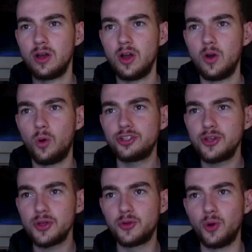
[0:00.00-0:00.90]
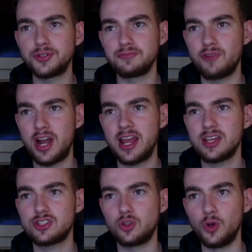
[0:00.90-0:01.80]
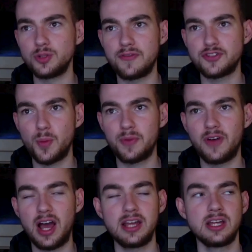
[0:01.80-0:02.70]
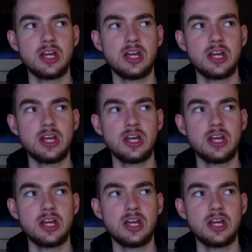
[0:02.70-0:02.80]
What are your thoughts on running stores with Shopify?